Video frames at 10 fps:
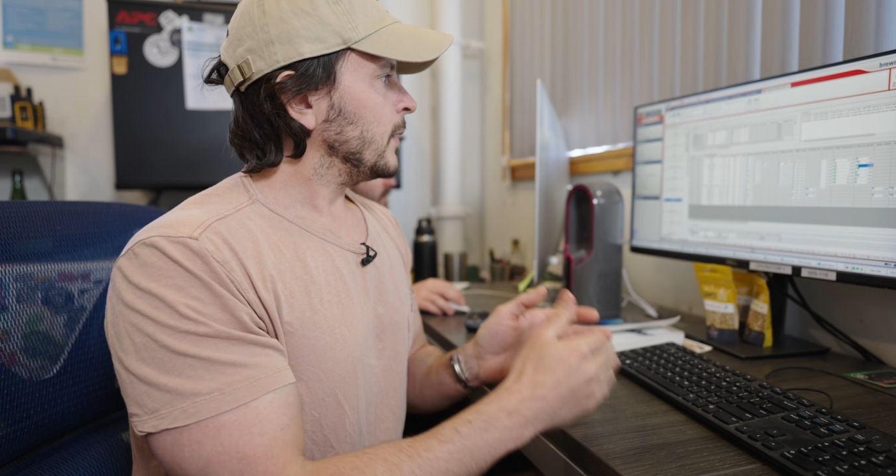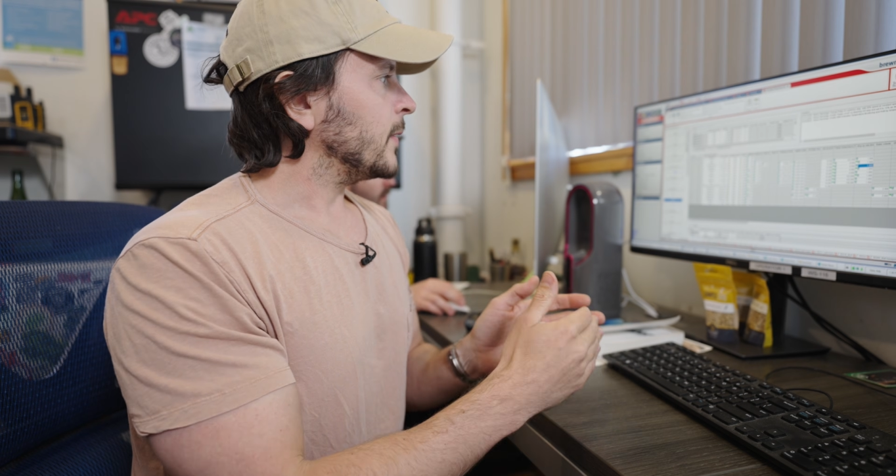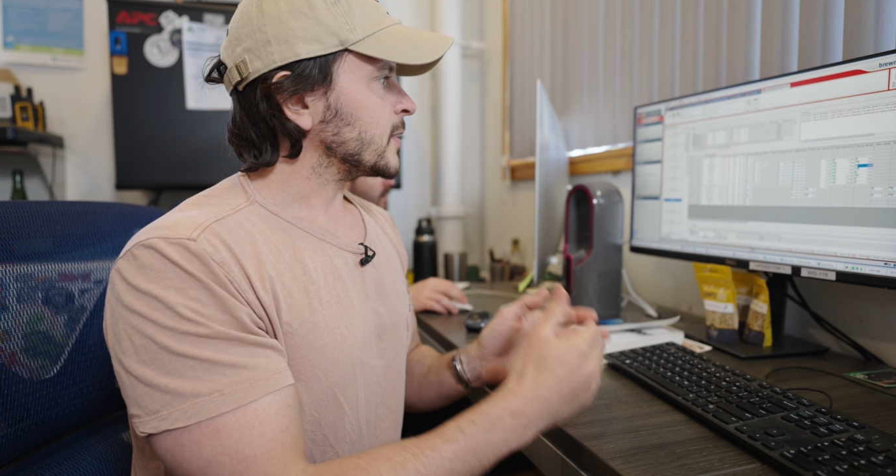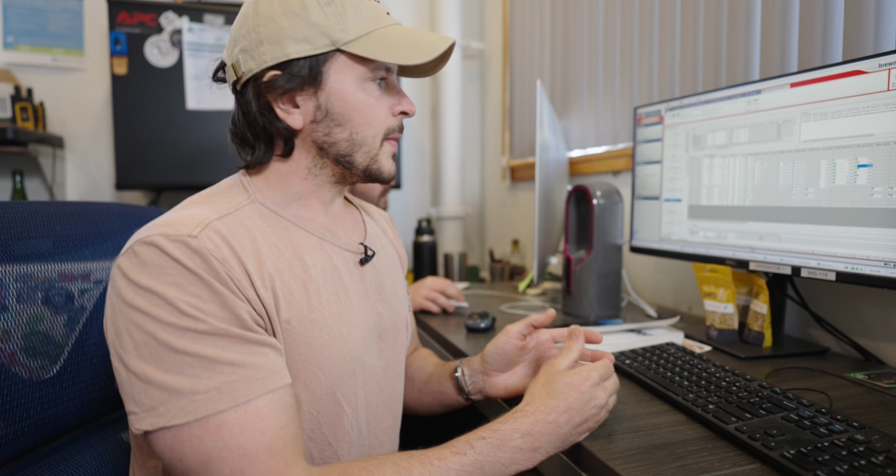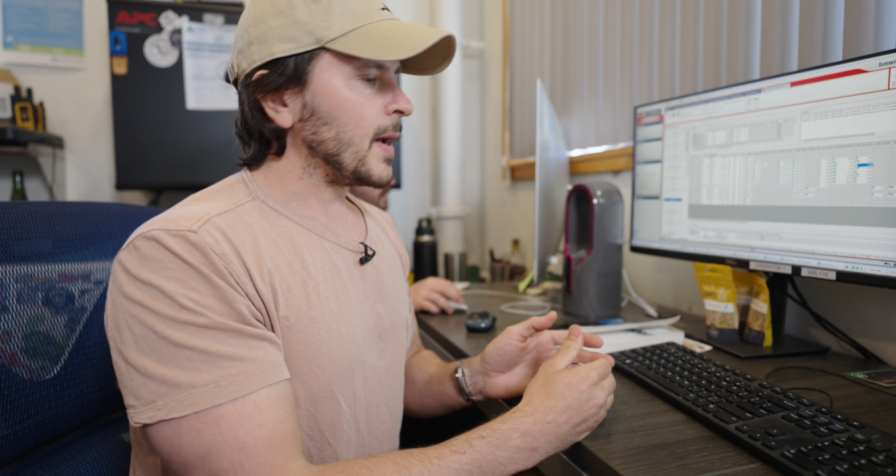
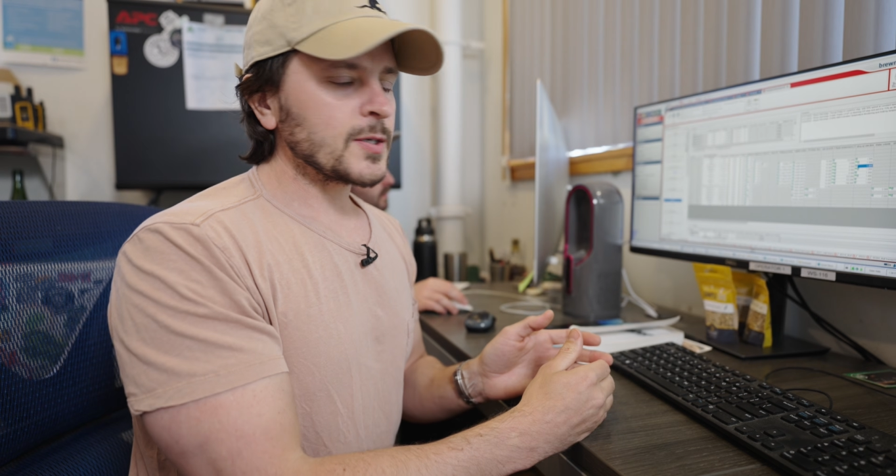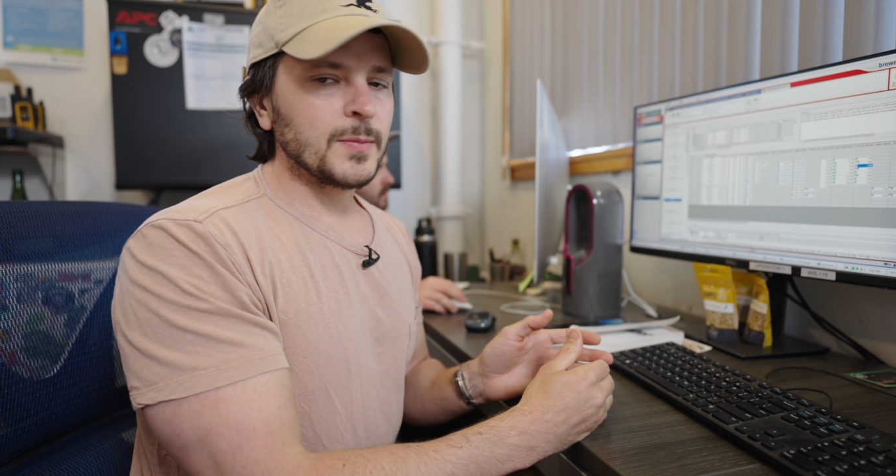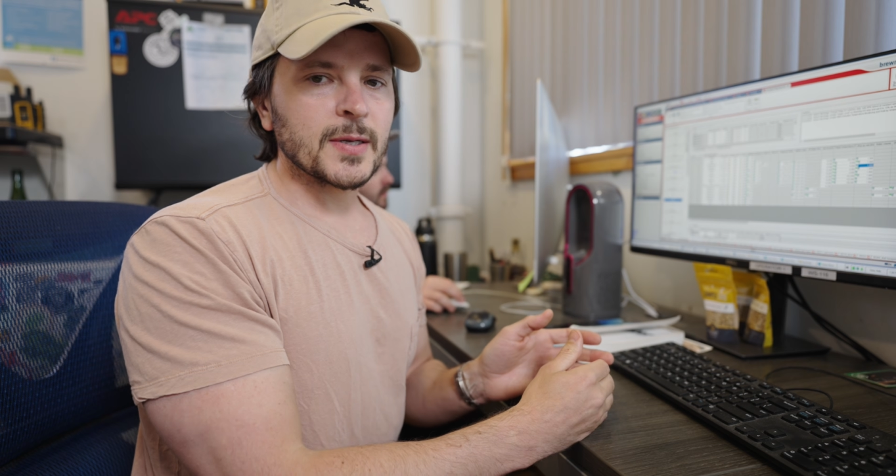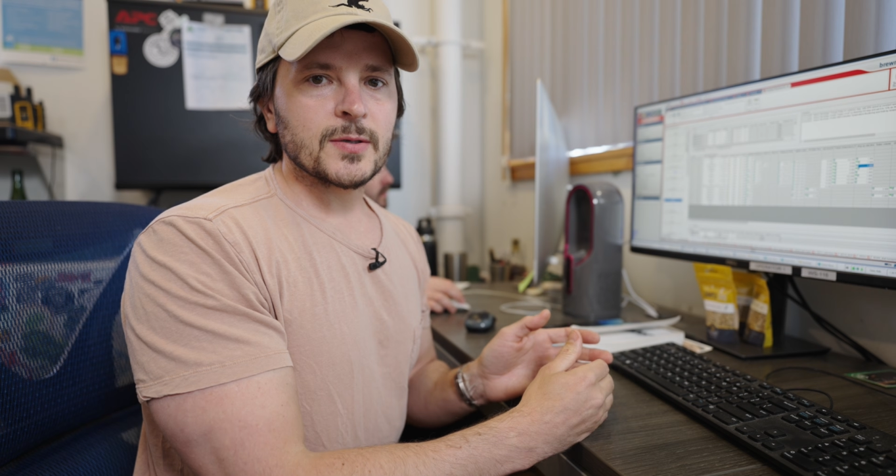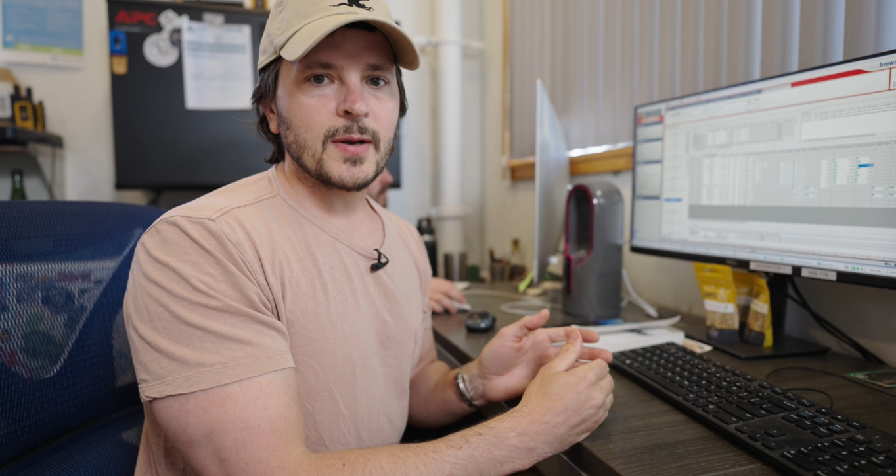this mash
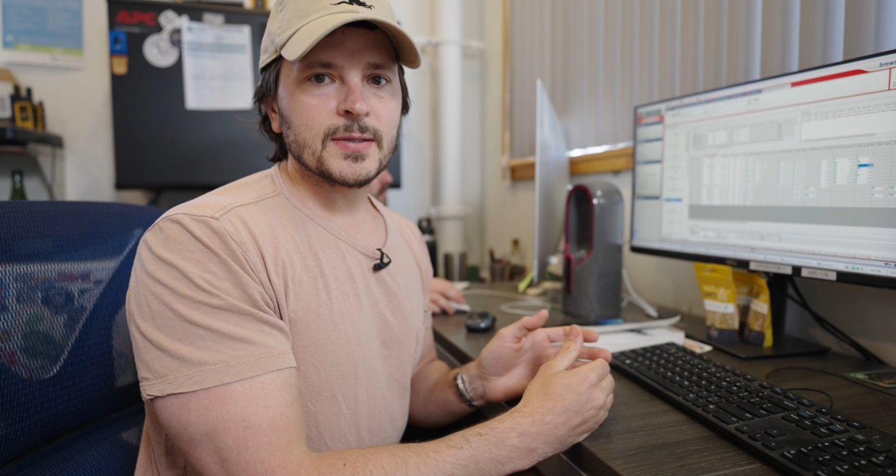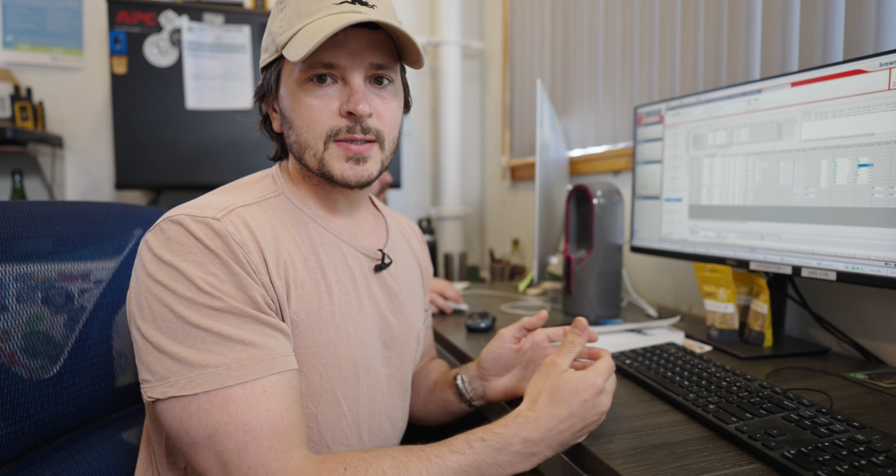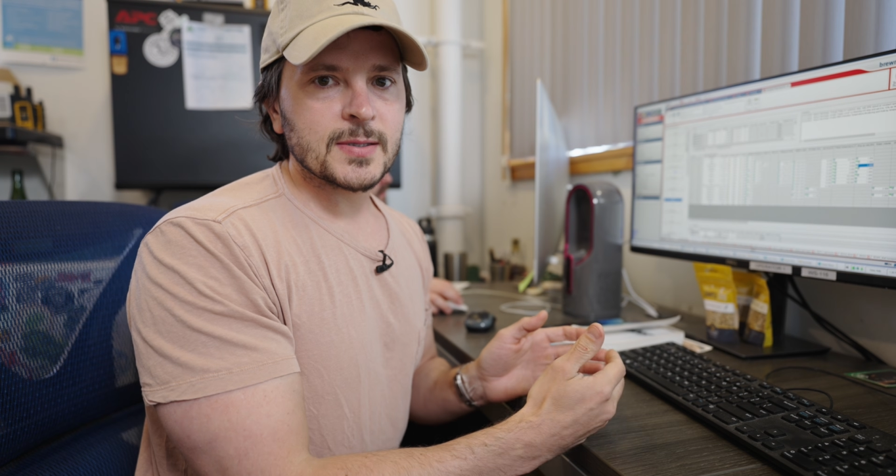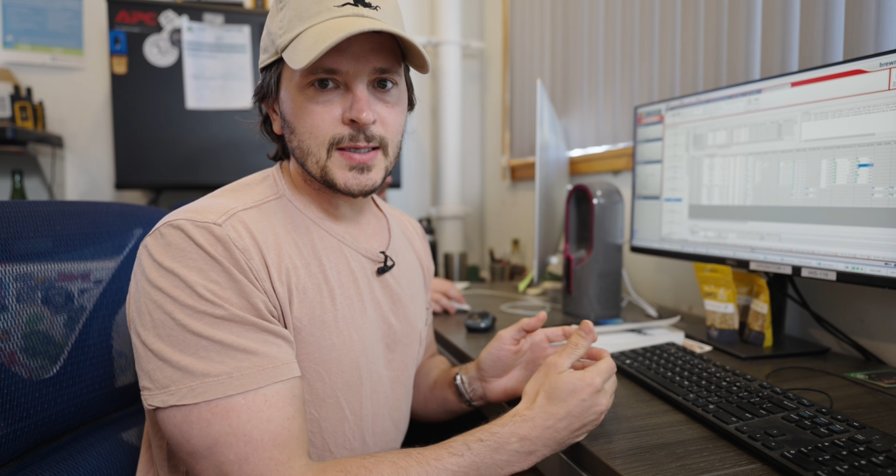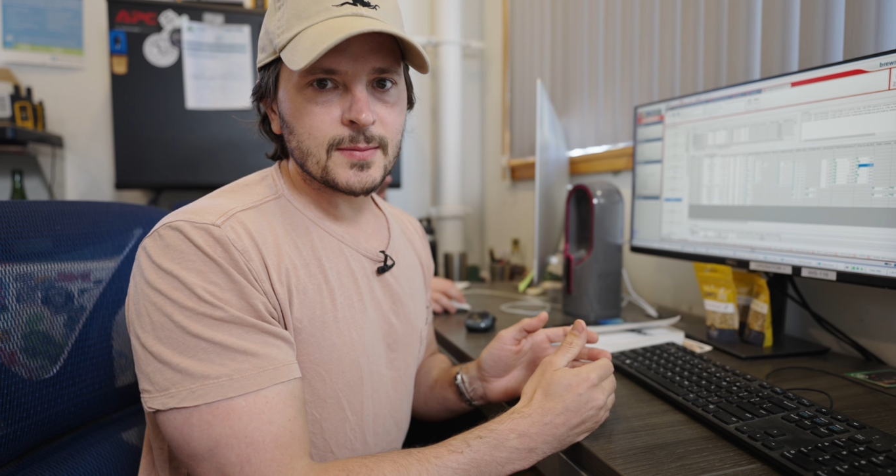mixer has a
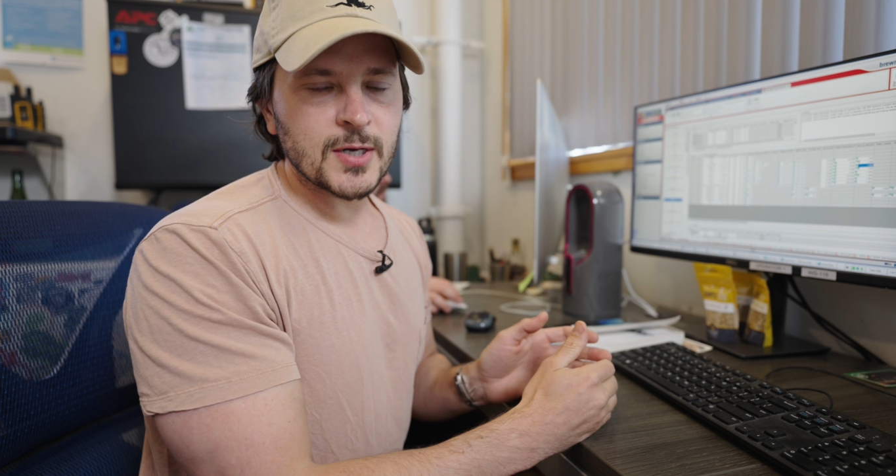steam